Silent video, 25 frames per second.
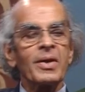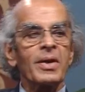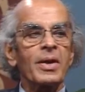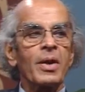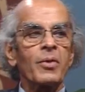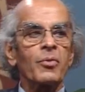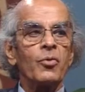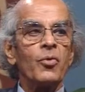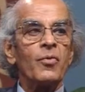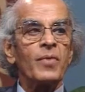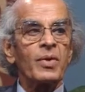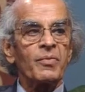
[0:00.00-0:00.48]

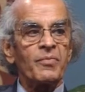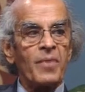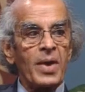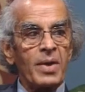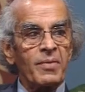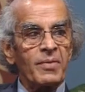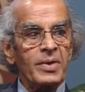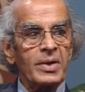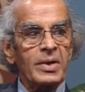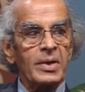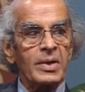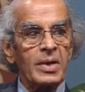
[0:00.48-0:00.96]
over
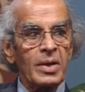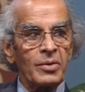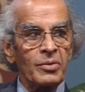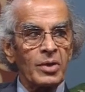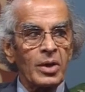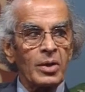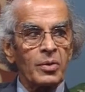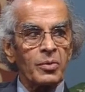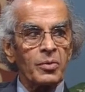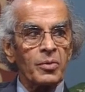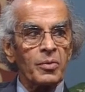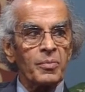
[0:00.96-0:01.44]
500
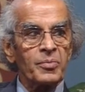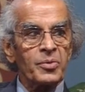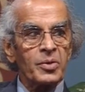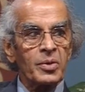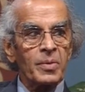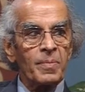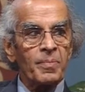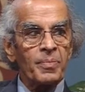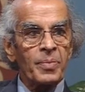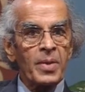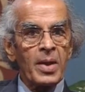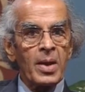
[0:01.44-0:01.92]
ethnic groups.
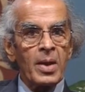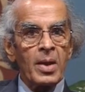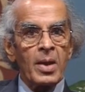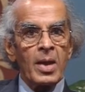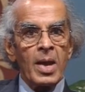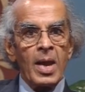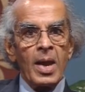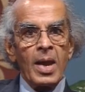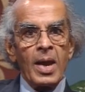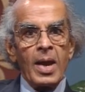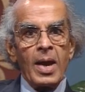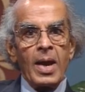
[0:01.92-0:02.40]

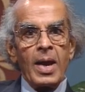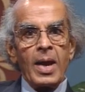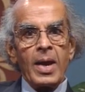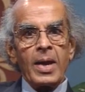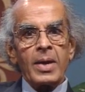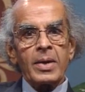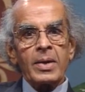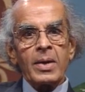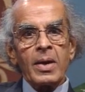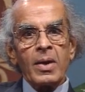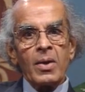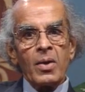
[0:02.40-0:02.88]

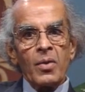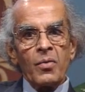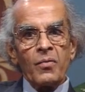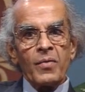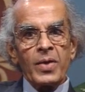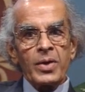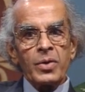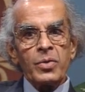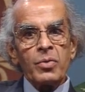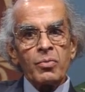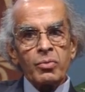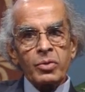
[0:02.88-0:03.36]
And
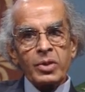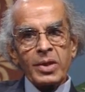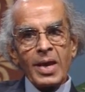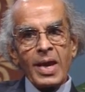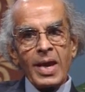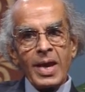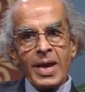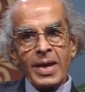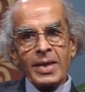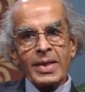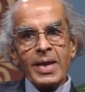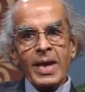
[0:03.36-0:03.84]
when you
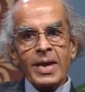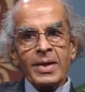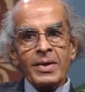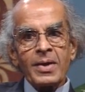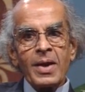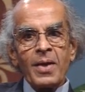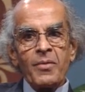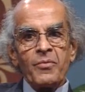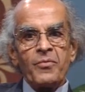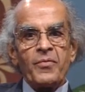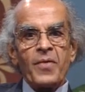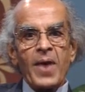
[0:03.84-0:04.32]
say that
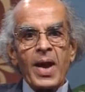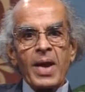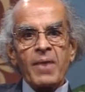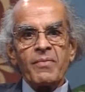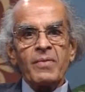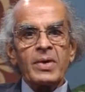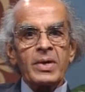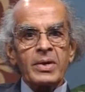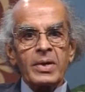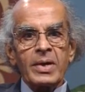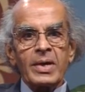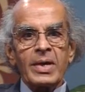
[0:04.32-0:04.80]

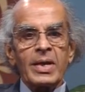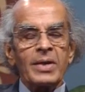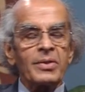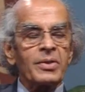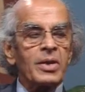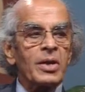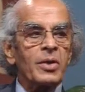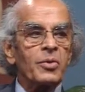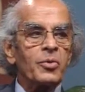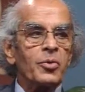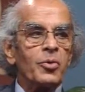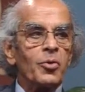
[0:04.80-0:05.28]
500
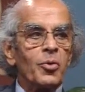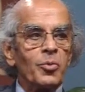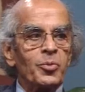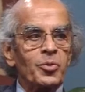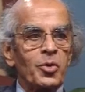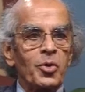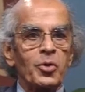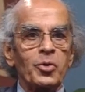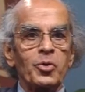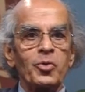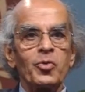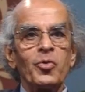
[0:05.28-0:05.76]
ethnic groups
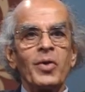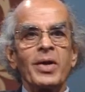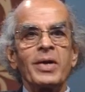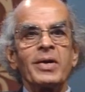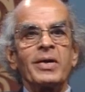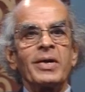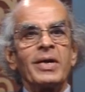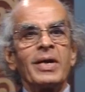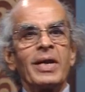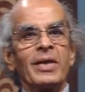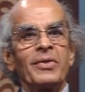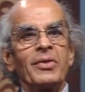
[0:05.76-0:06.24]
or
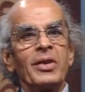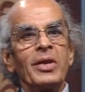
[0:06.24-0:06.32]
200 ethnic